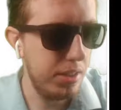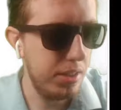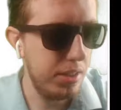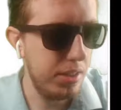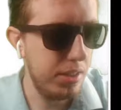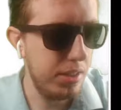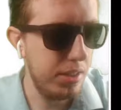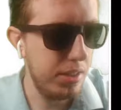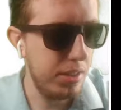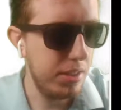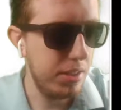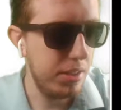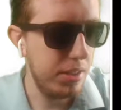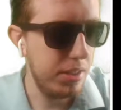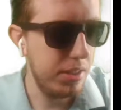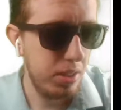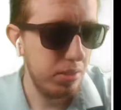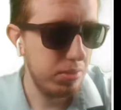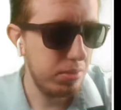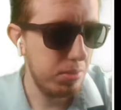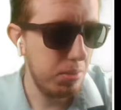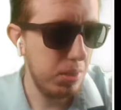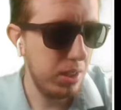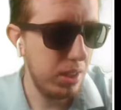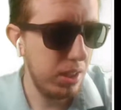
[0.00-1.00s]
You can just,
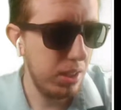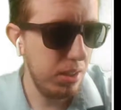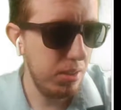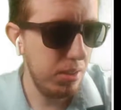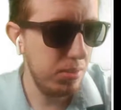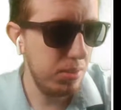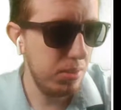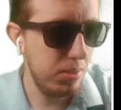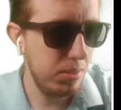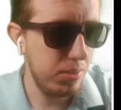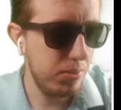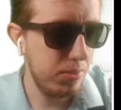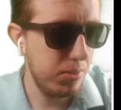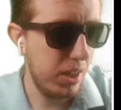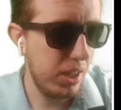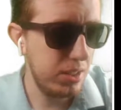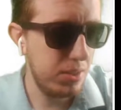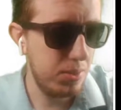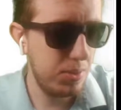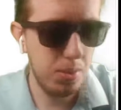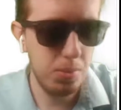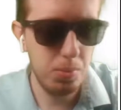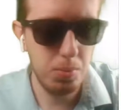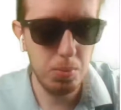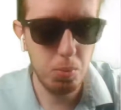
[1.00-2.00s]
from any
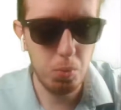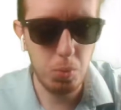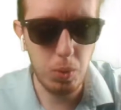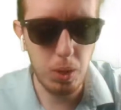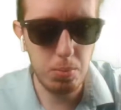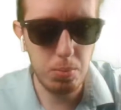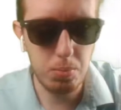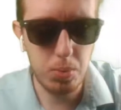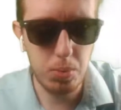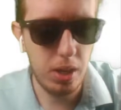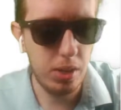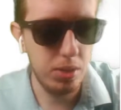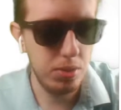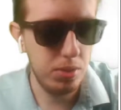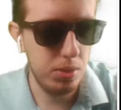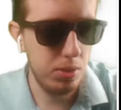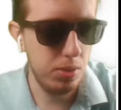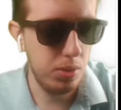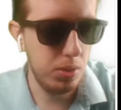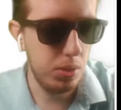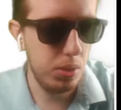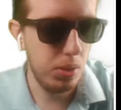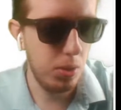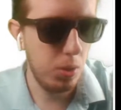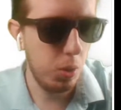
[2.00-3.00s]
device of the web browser,
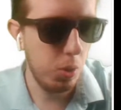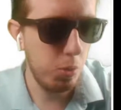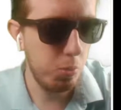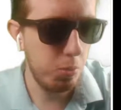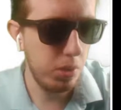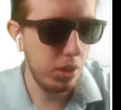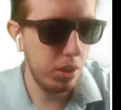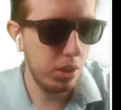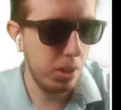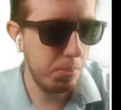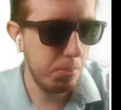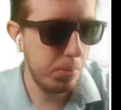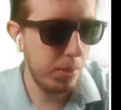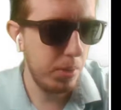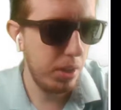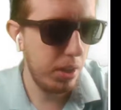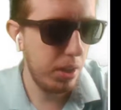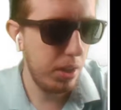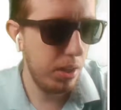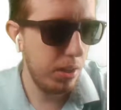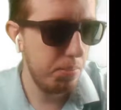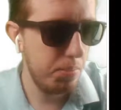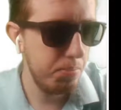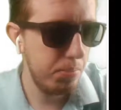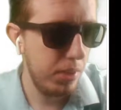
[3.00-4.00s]
you can open it up
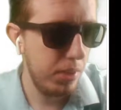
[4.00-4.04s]
there